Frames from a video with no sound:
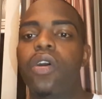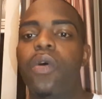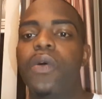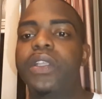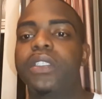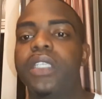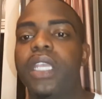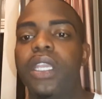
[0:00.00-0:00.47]
go
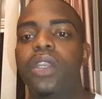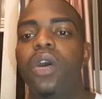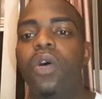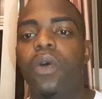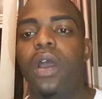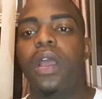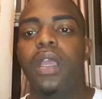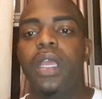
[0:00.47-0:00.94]
and say, you know
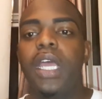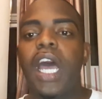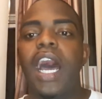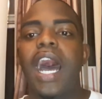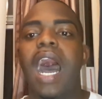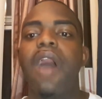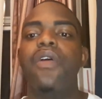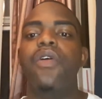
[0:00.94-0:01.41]
what,
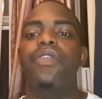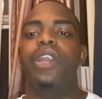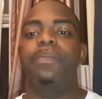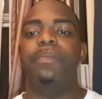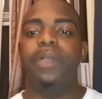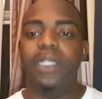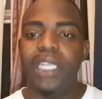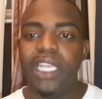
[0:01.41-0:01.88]
I'm going to
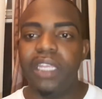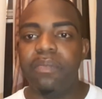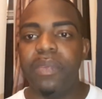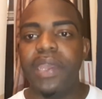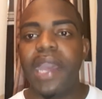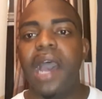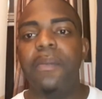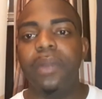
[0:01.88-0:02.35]
believe
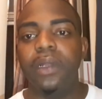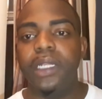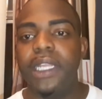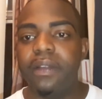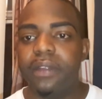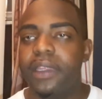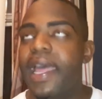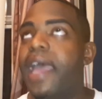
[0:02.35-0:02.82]
beyond
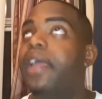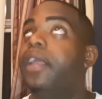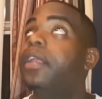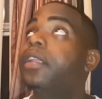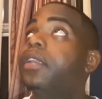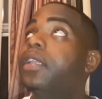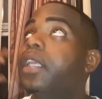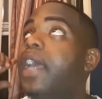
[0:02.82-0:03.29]
belief that
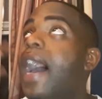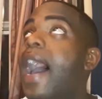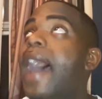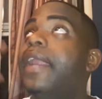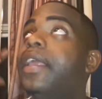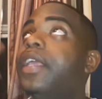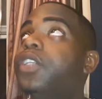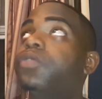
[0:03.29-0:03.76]

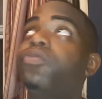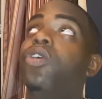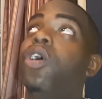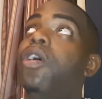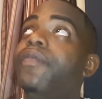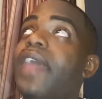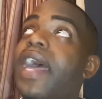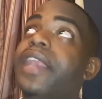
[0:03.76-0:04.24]
God is
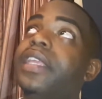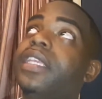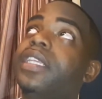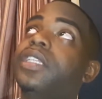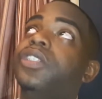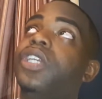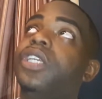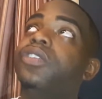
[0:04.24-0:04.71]
real and that he
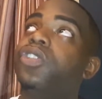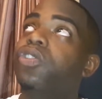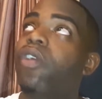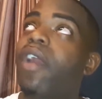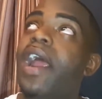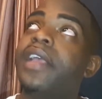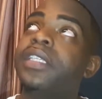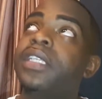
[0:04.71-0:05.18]
is Jesus
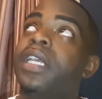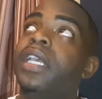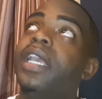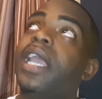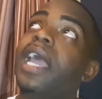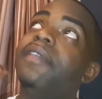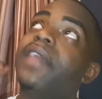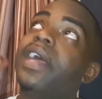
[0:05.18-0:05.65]
Christ
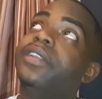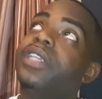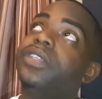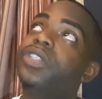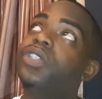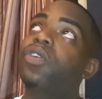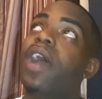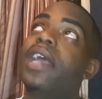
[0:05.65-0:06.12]
and that
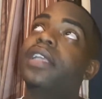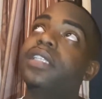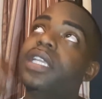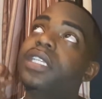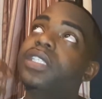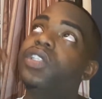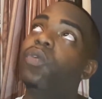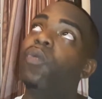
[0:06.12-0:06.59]
Jesus Christ
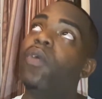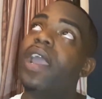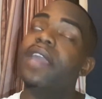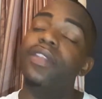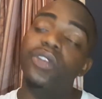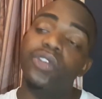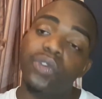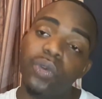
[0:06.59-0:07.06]
is the way,
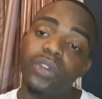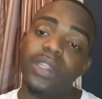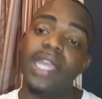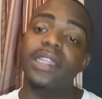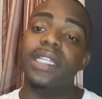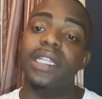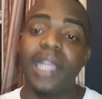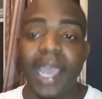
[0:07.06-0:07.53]
the truth,
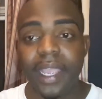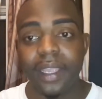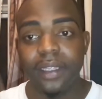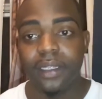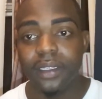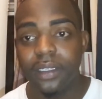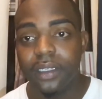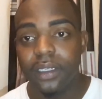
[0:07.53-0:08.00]
and the light.
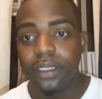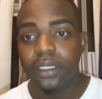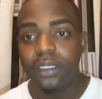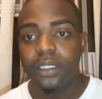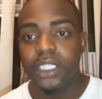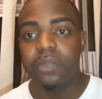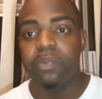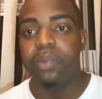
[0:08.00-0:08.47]

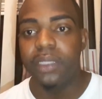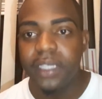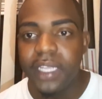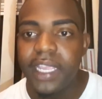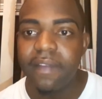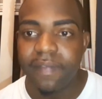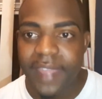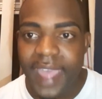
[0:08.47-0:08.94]
Just
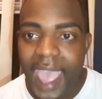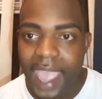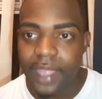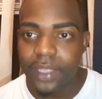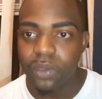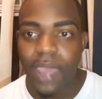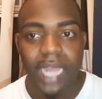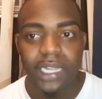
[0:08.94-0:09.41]
believe
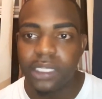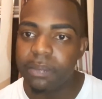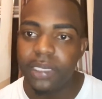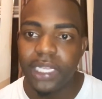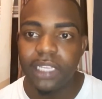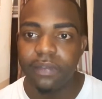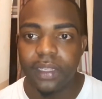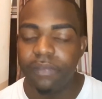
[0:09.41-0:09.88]
that. You have to
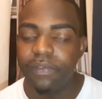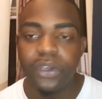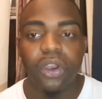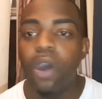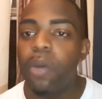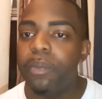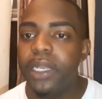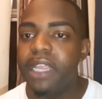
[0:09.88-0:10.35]
believe it. If you
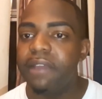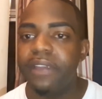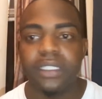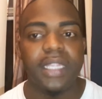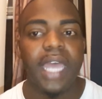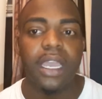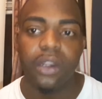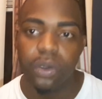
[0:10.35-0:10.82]
don't believe it,
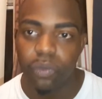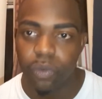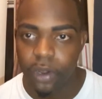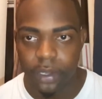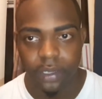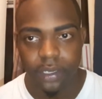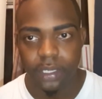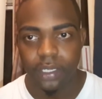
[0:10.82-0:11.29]
it's not going to
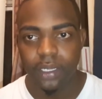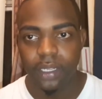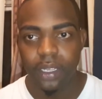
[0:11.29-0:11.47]
work.